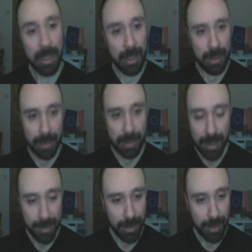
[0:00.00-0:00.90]
The
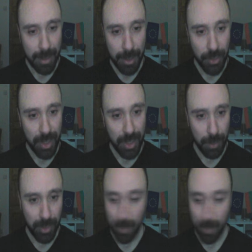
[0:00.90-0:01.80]
next thing I like to say as
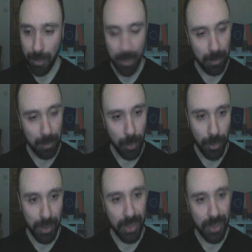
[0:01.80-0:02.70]
well is, before we move
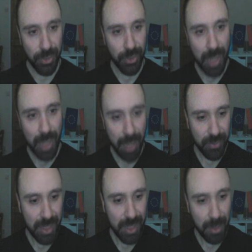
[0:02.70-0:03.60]
on, is I have
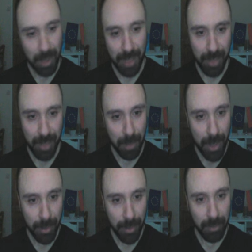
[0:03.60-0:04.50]
set up a leveling
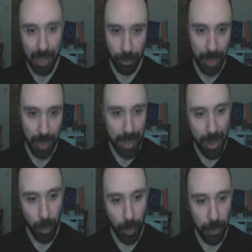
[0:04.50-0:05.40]
path that should kind of
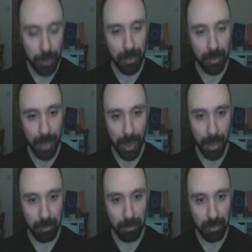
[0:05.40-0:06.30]
help you.
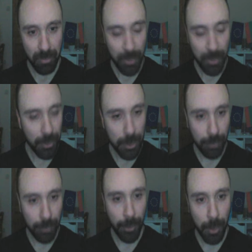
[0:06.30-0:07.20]
Feel free to
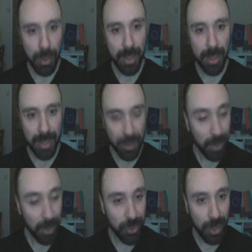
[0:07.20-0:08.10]
follow it,
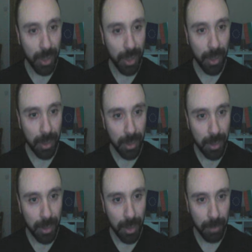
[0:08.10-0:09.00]
especially
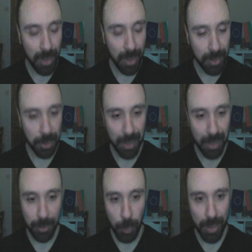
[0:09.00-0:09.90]
until
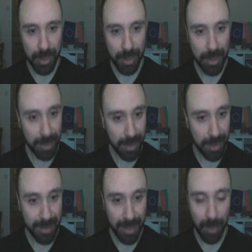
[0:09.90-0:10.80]
level 20. That's gonna
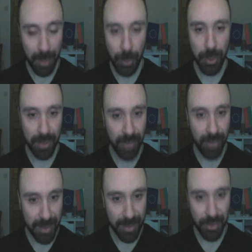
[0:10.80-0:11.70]
set up your
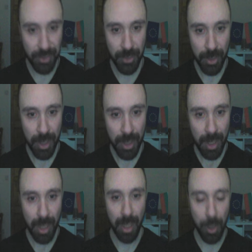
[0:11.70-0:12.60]
defenses
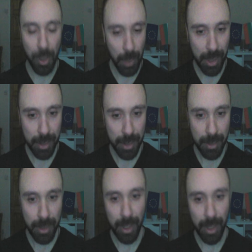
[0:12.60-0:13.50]
quickly,
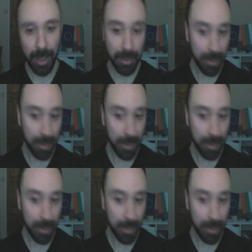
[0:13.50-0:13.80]
and